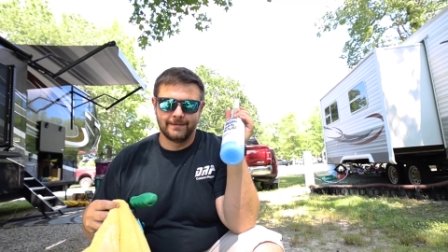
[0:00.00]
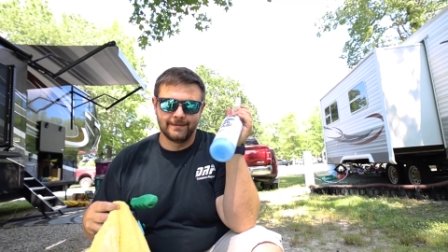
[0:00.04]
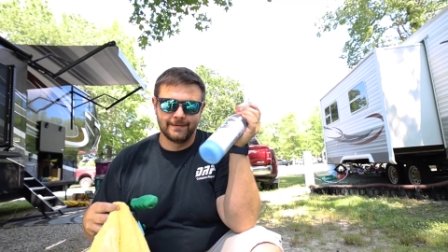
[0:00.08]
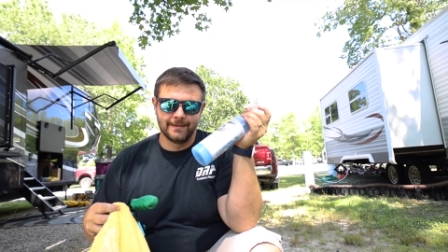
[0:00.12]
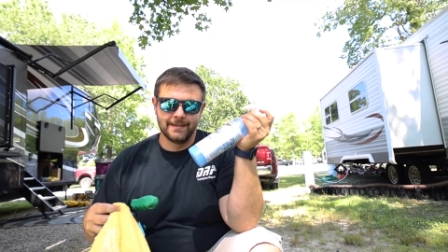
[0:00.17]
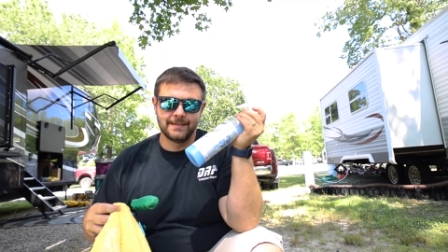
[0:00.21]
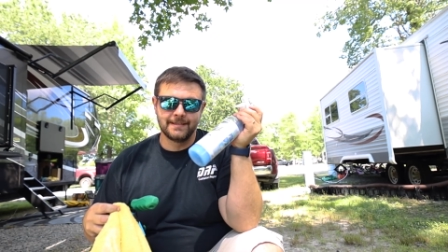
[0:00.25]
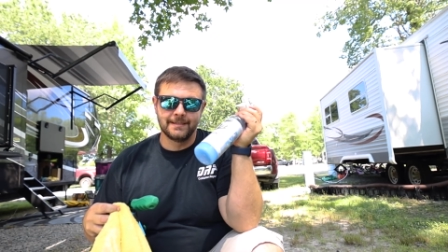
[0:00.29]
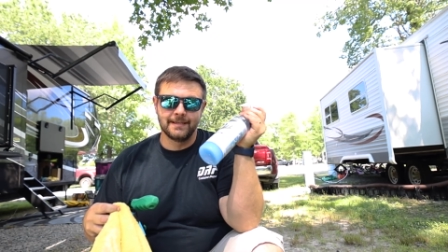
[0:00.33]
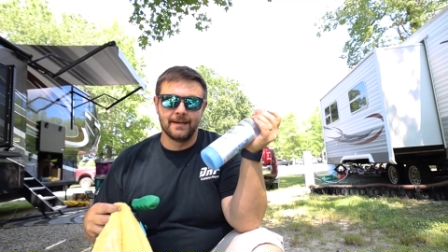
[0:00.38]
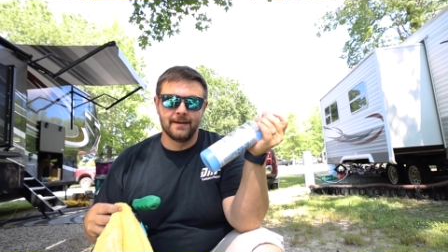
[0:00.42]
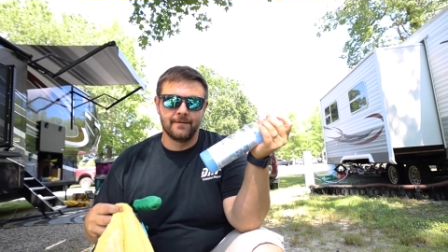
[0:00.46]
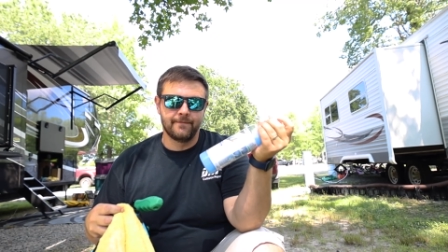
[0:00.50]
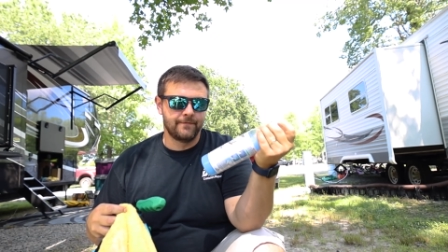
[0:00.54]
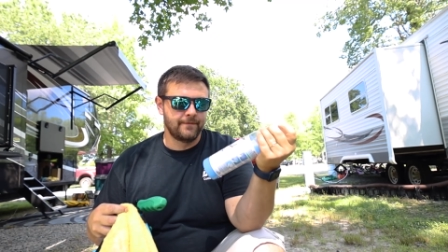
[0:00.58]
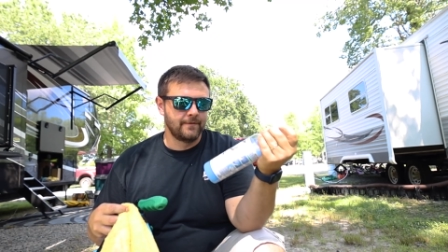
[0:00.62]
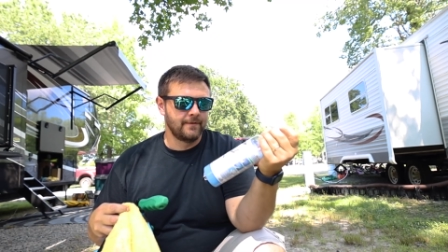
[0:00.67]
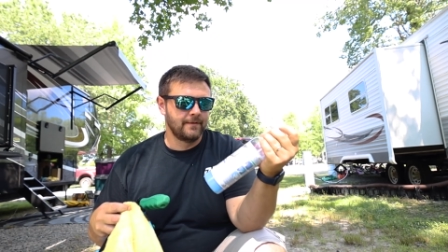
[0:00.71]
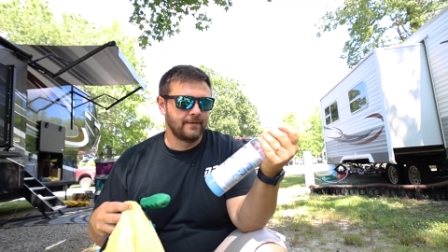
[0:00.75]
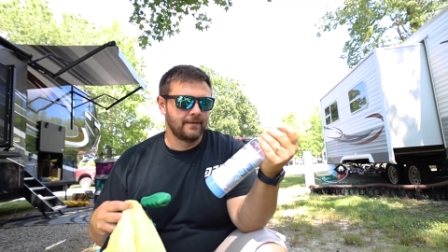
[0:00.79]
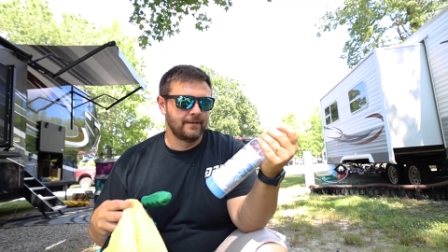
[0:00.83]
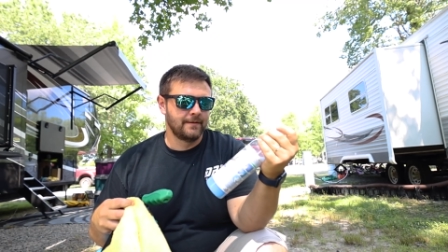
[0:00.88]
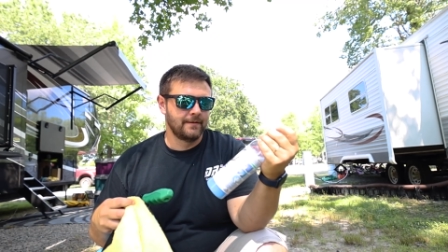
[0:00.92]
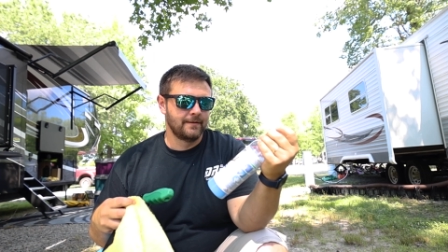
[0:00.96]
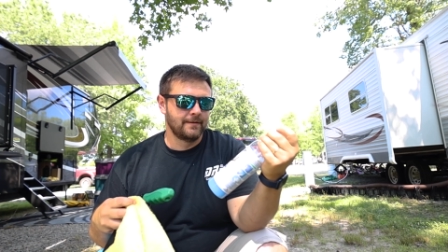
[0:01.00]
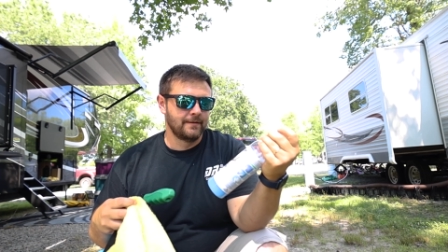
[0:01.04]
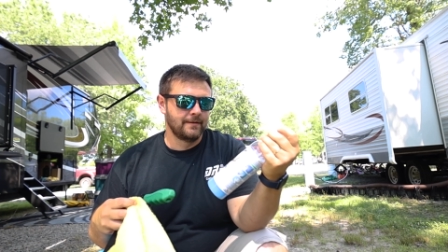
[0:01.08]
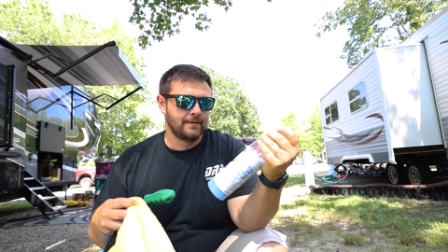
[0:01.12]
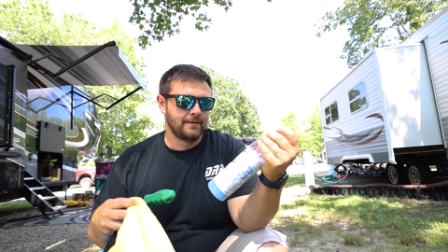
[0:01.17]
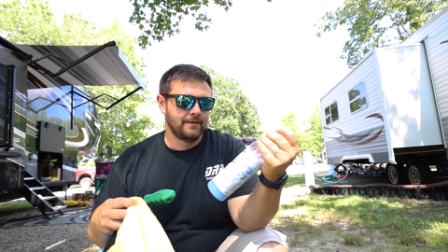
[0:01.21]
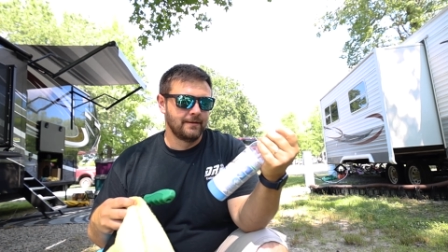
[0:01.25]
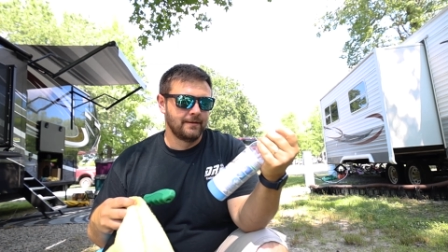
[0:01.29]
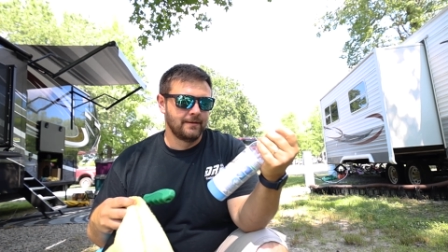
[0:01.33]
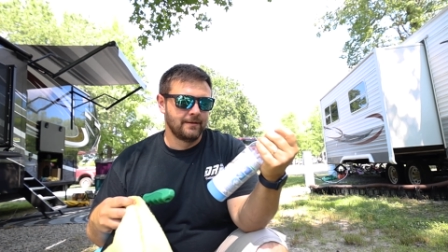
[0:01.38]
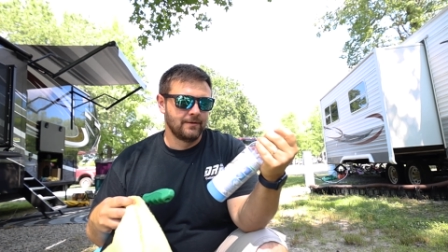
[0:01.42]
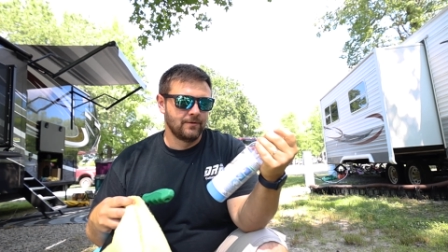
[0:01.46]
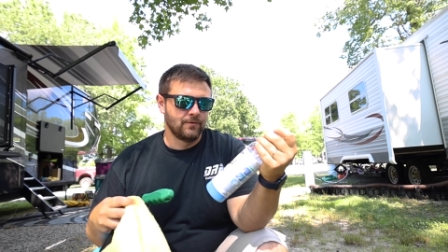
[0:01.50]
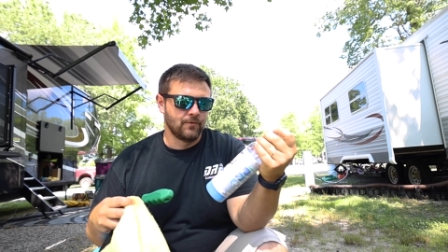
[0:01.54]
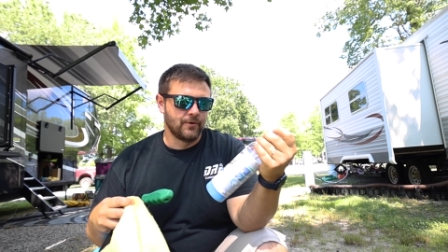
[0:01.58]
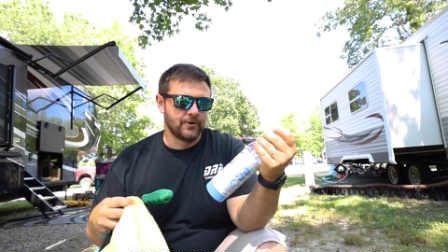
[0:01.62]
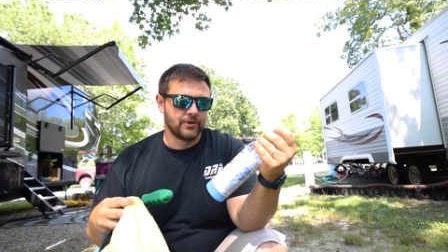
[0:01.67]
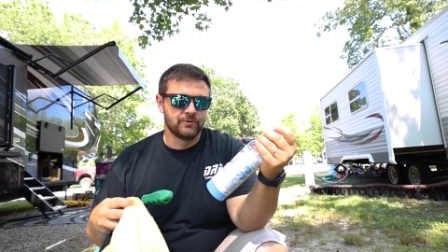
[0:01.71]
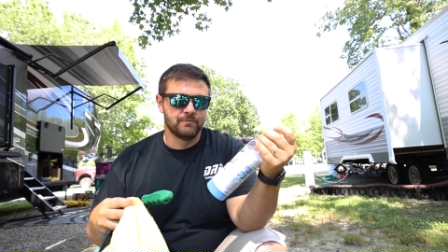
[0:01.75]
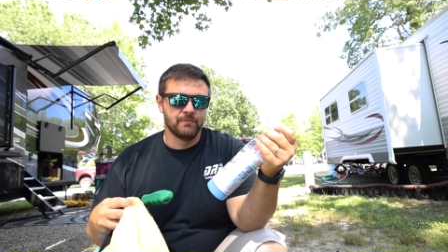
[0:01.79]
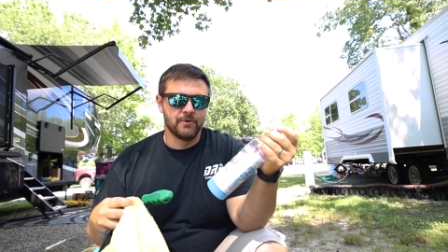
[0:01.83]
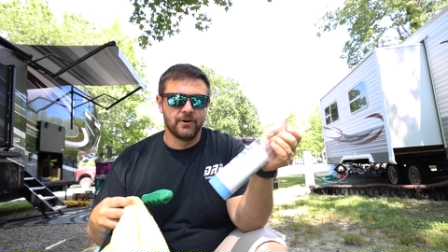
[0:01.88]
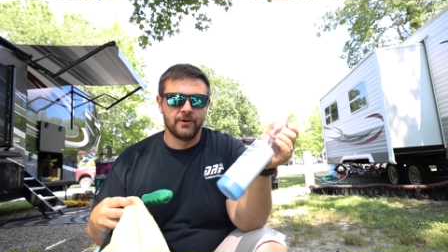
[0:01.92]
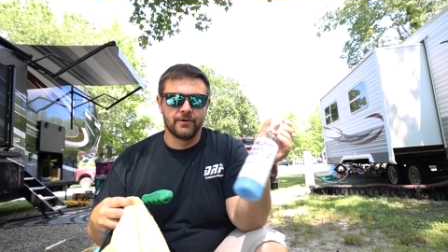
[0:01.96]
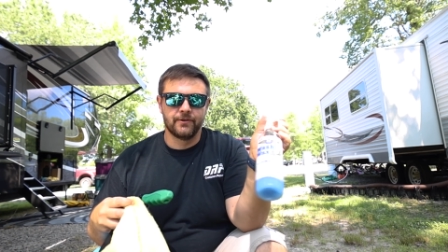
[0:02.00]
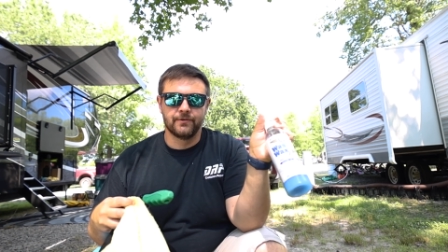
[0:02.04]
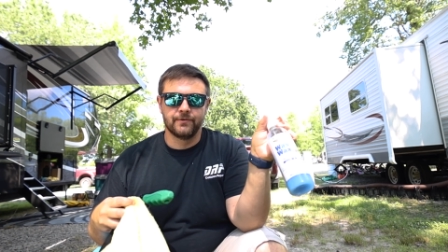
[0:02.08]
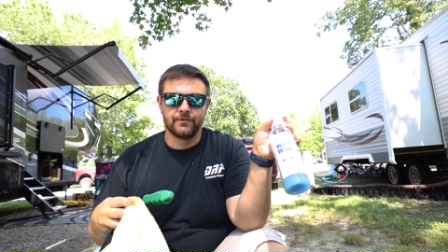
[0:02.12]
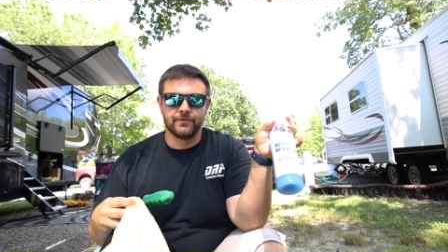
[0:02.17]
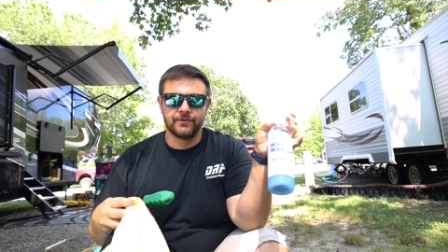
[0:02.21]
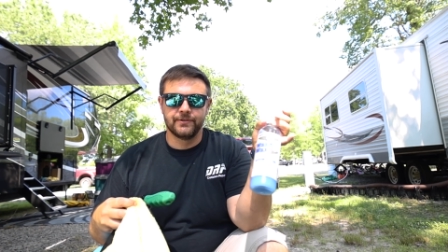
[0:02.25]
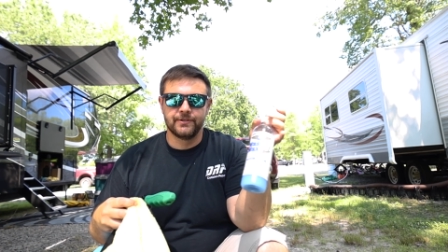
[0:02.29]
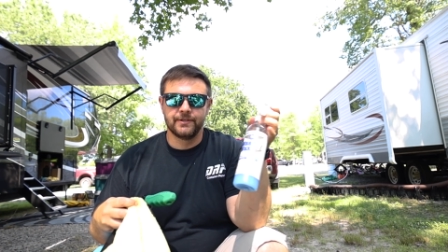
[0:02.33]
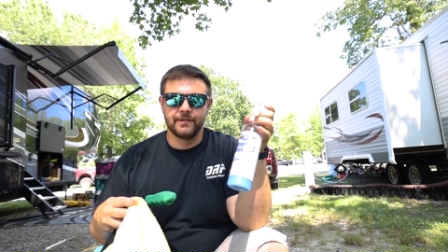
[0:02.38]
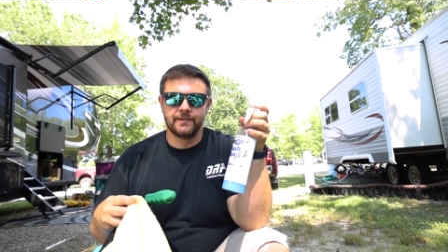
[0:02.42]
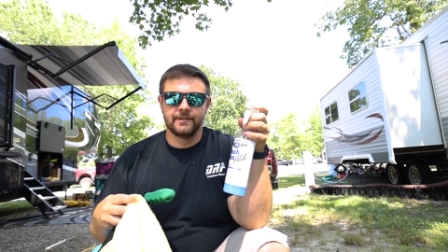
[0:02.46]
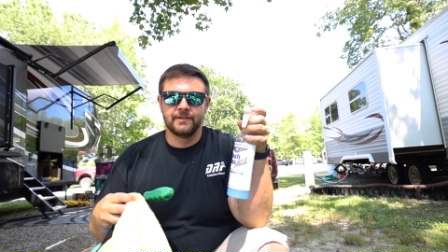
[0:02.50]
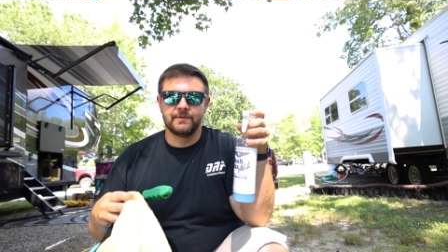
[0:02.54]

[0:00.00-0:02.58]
This stuff works miracles,